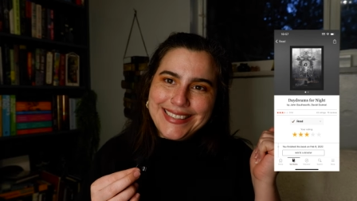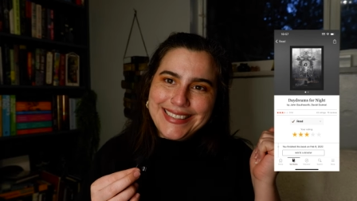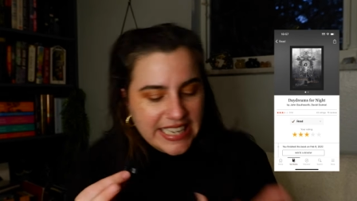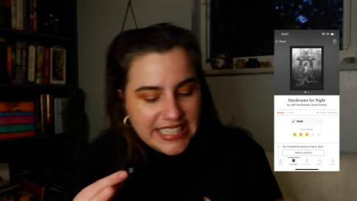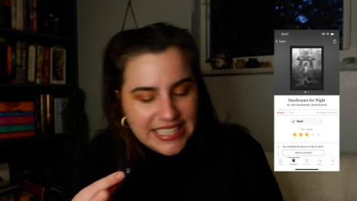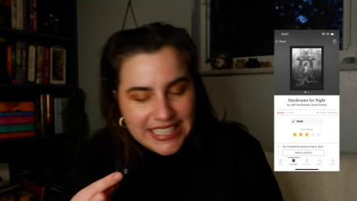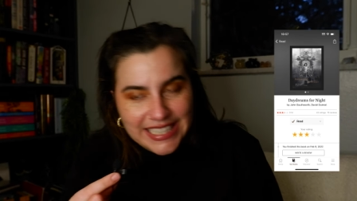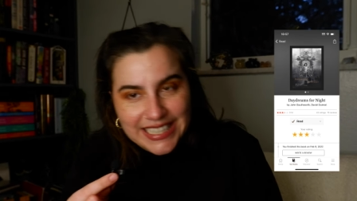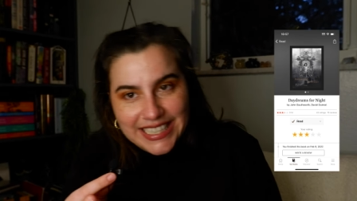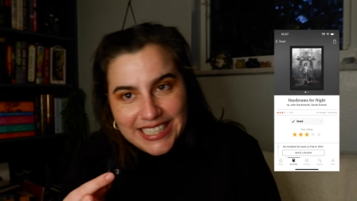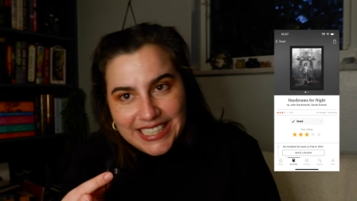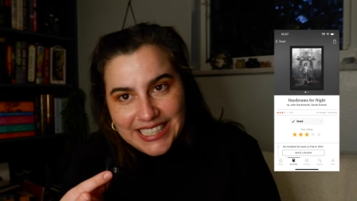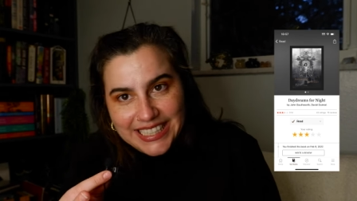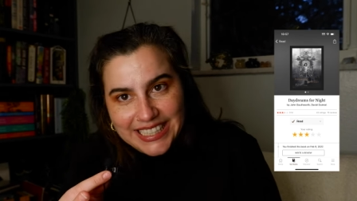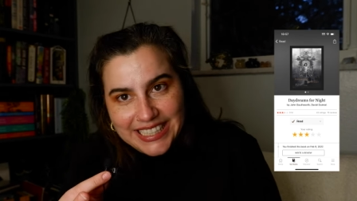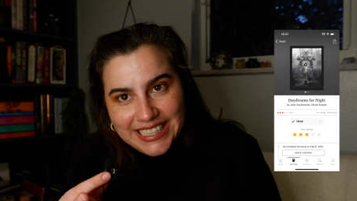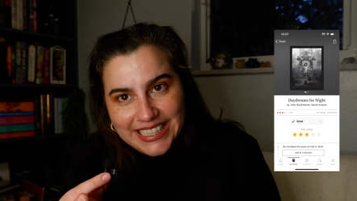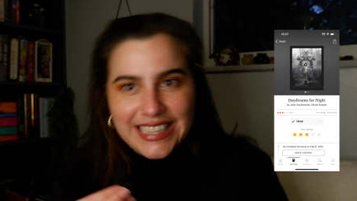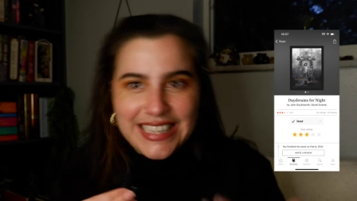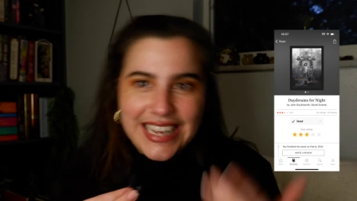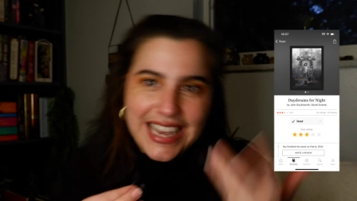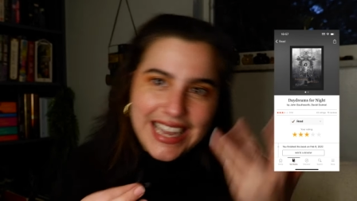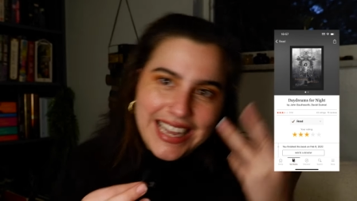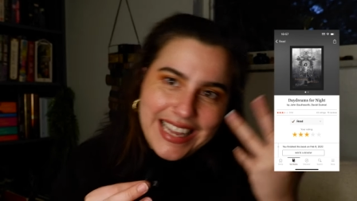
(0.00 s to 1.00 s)

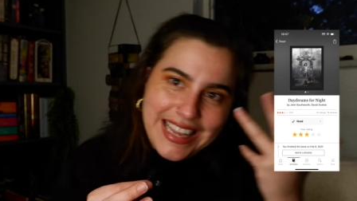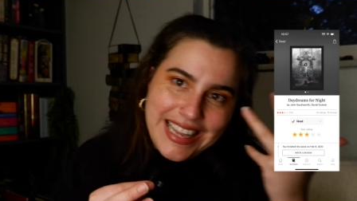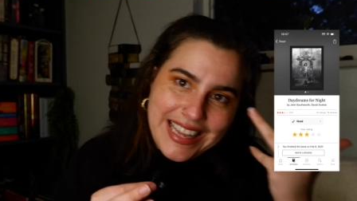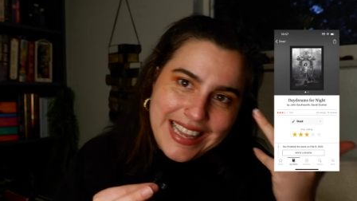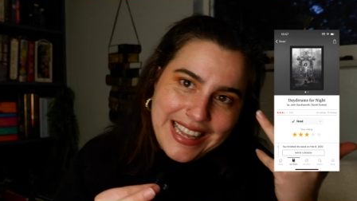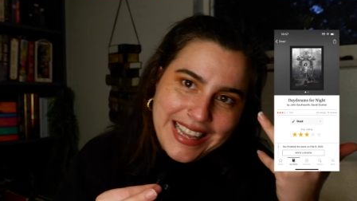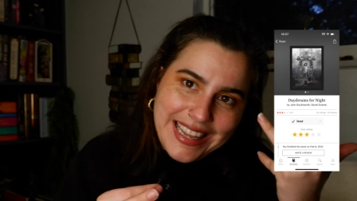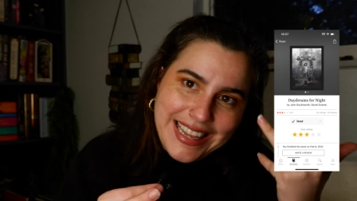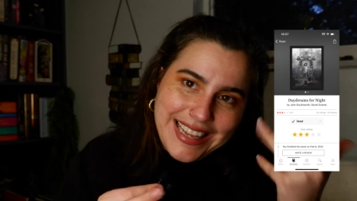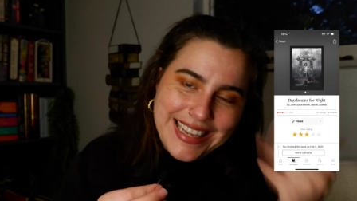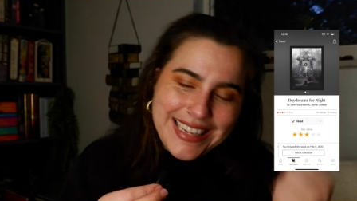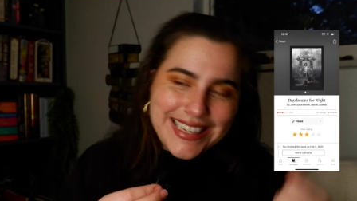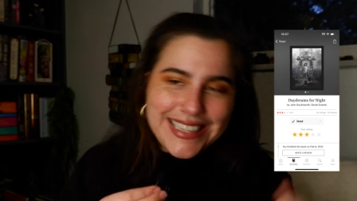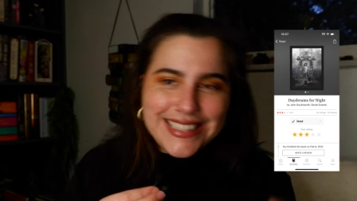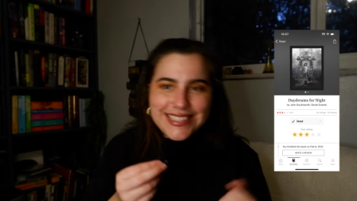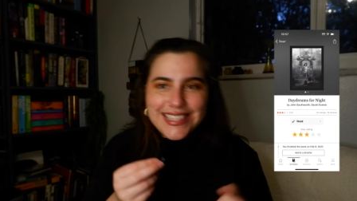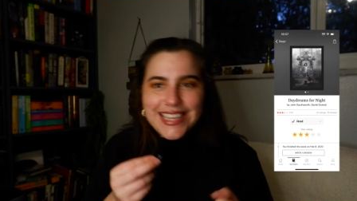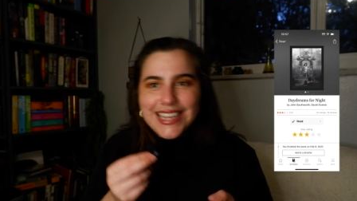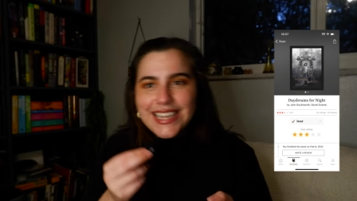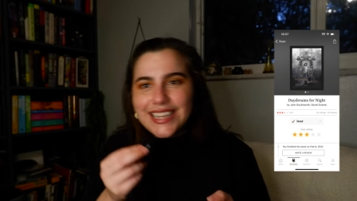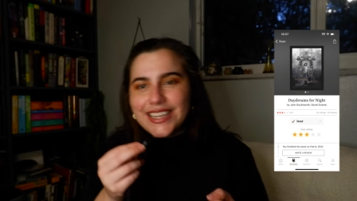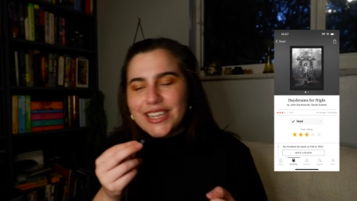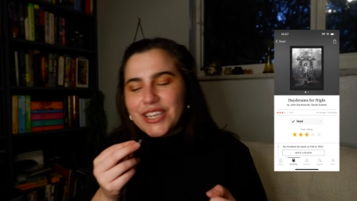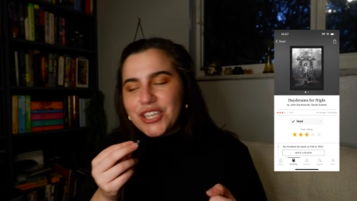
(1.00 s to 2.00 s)

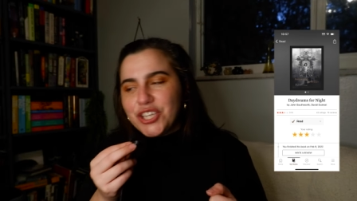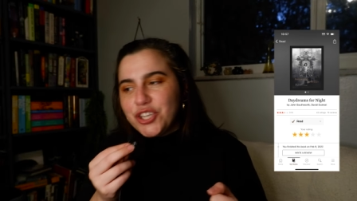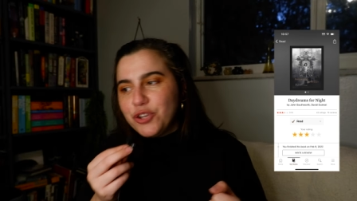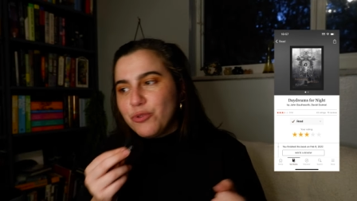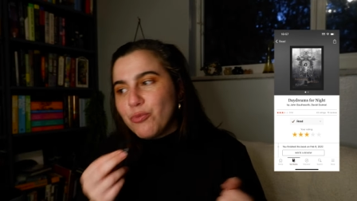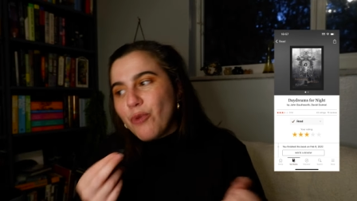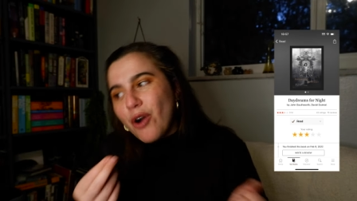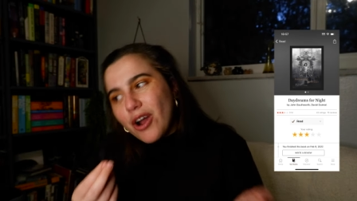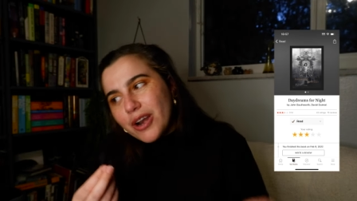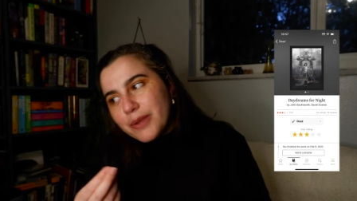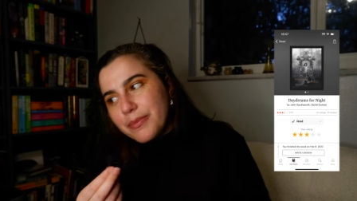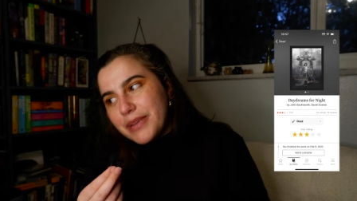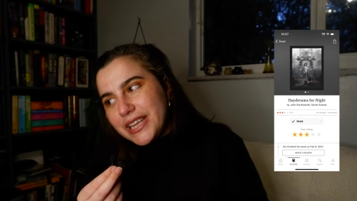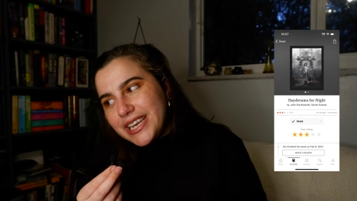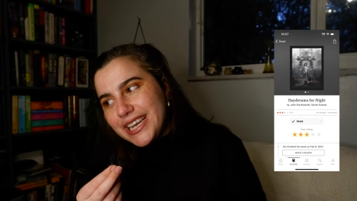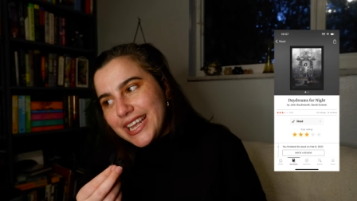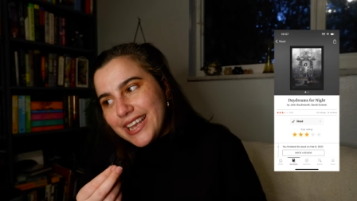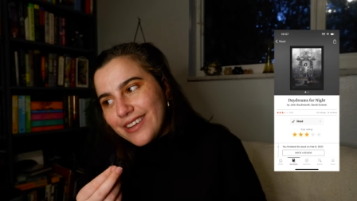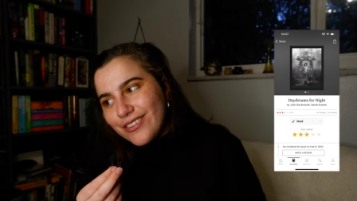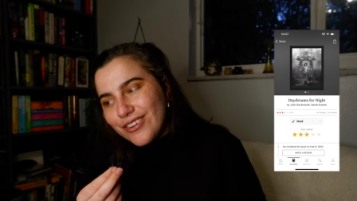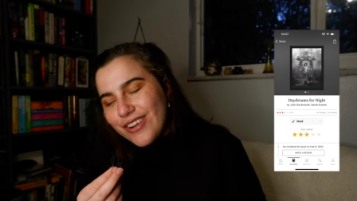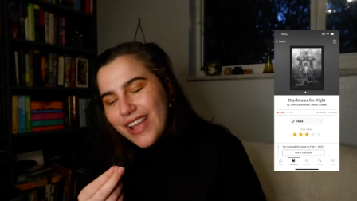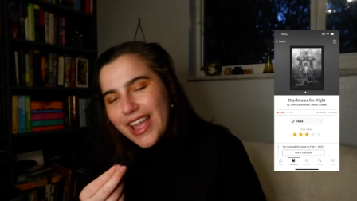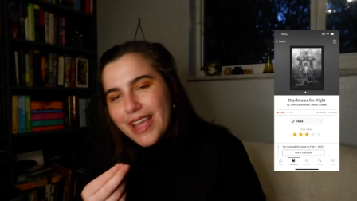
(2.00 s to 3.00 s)
It's like you want to be
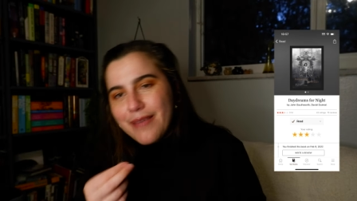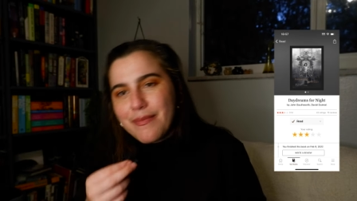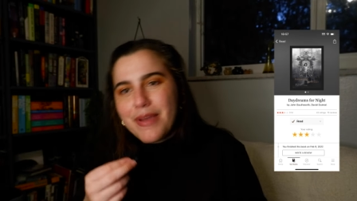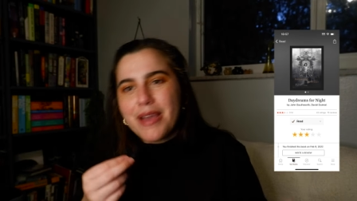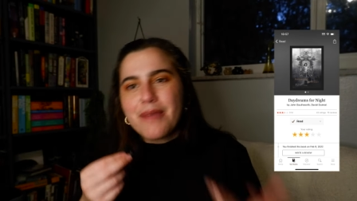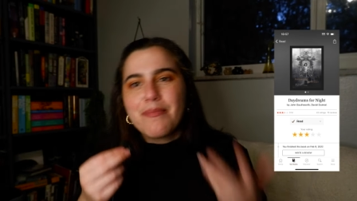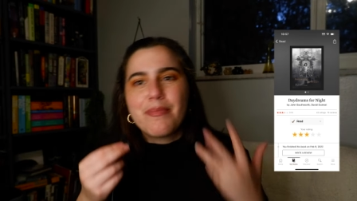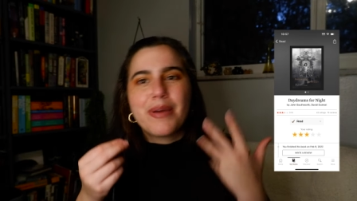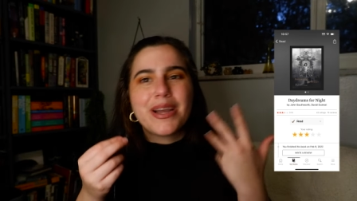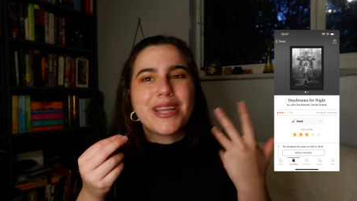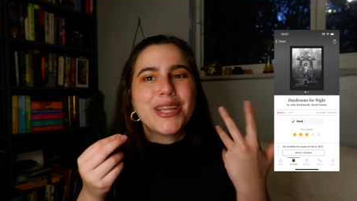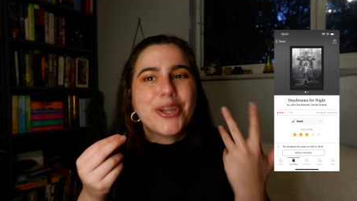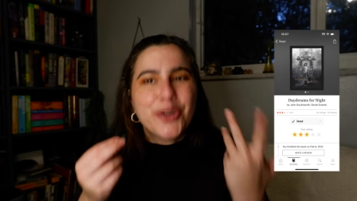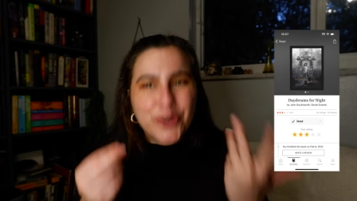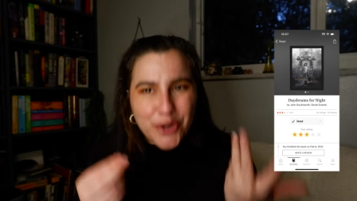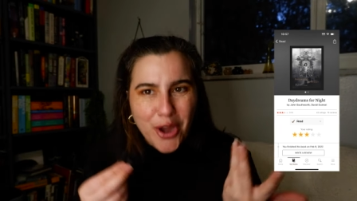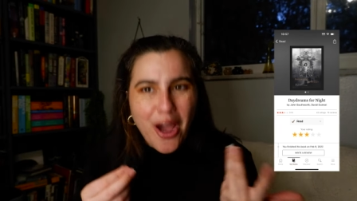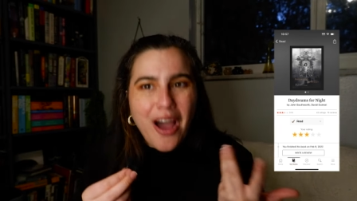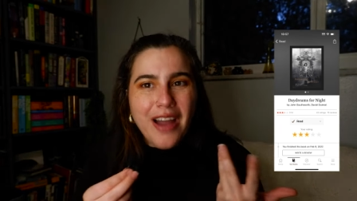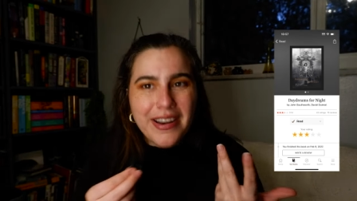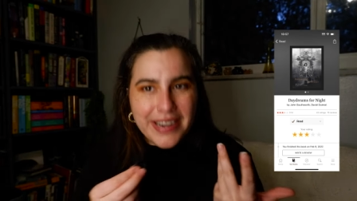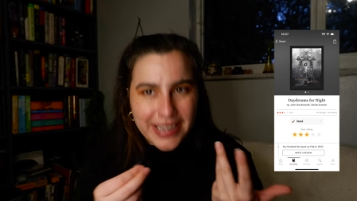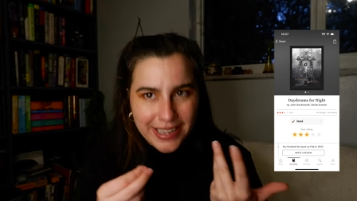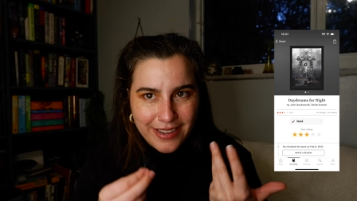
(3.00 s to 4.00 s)
Neil Gaiman, but you're
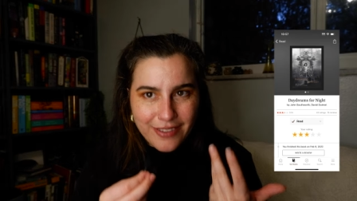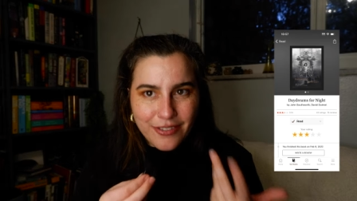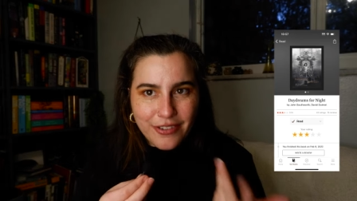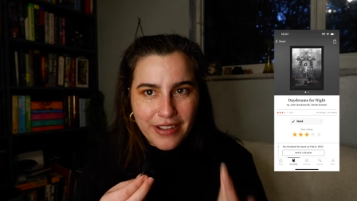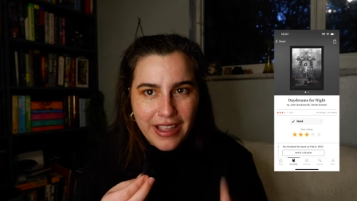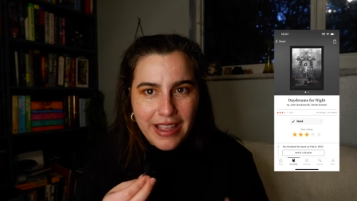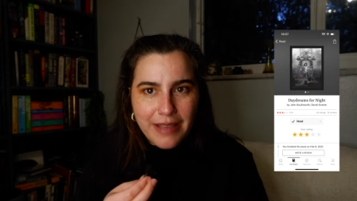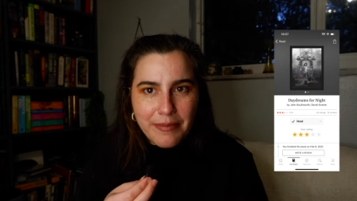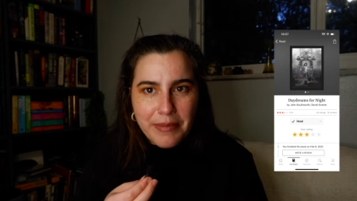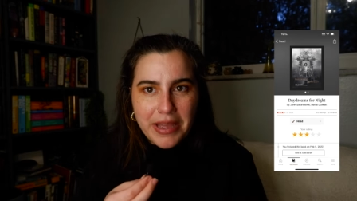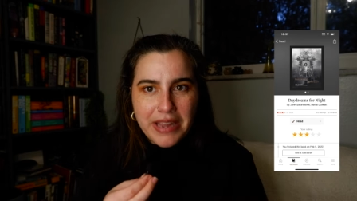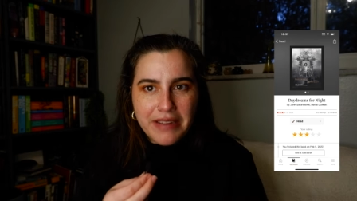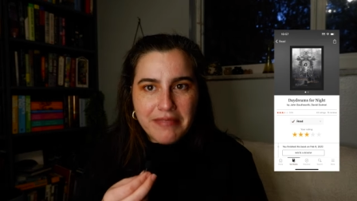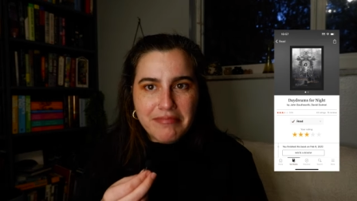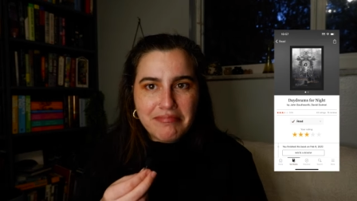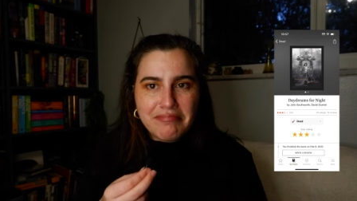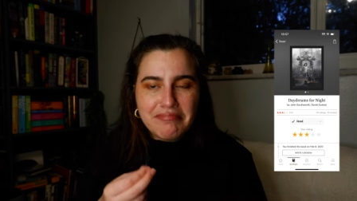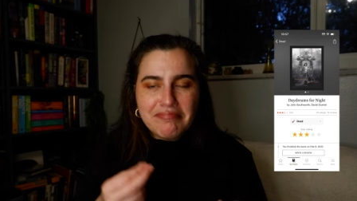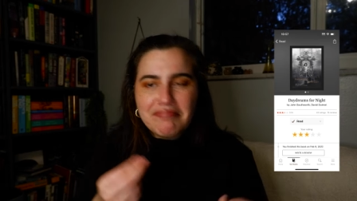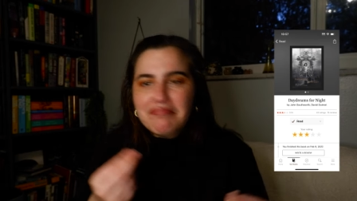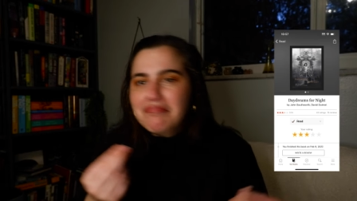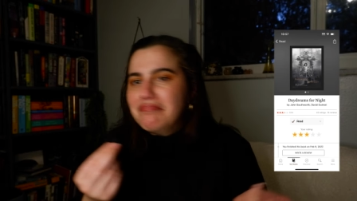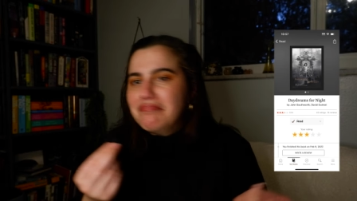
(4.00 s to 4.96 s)
not Neil Gaiman.